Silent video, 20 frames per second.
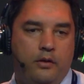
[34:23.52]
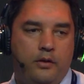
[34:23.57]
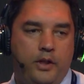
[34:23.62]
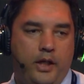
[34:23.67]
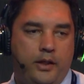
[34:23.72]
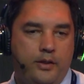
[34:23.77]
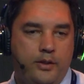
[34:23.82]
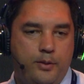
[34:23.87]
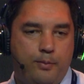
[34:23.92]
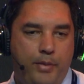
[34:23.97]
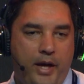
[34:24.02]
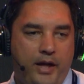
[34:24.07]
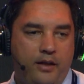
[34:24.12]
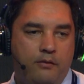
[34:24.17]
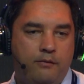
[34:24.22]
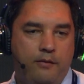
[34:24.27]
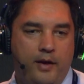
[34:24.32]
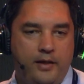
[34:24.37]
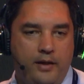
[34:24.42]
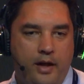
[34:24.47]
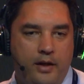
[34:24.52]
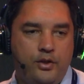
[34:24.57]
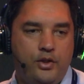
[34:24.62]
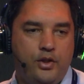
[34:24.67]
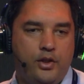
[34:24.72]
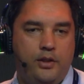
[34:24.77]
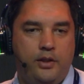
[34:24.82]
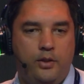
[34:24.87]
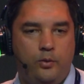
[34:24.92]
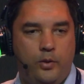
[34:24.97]
that is backed
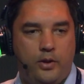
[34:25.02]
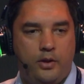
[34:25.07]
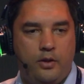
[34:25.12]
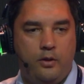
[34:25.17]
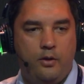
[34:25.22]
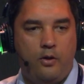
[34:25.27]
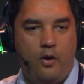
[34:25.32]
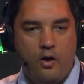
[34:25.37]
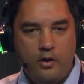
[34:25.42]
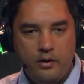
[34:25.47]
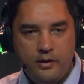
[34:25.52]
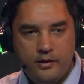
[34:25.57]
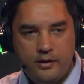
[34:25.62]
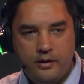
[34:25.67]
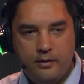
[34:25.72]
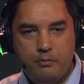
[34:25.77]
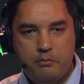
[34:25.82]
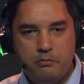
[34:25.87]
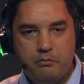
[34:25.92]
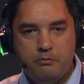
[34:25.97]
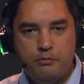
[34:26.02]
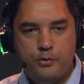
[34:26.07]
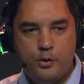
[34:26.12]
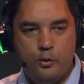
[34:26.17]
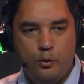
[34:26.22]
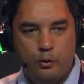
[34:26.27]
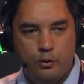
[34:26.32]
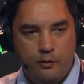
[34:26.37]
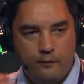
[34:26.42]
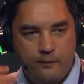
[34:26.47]
financially with a long-term
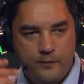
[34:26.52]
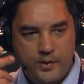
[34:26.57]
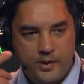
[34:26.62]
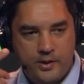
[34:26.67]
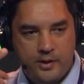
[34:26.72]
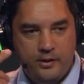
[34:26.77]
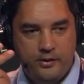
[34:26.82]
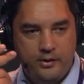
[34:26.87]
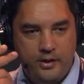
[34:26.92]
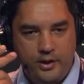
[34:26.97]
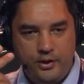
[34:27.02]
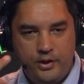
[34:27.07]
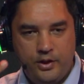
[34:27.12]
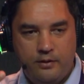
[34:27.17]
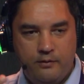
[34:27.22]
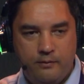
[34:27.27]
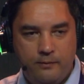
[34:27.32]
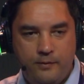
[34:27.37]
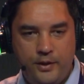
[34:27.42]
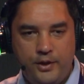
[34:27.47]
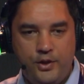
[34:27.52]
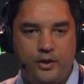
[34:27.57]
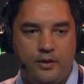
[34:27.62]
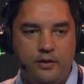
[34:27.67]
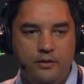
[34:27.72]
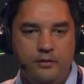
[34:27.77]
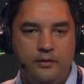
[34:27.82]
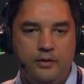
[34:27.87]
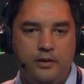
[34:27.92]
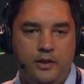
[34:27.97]
sort of strategic
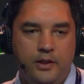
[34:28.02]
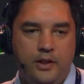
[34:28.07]
vision.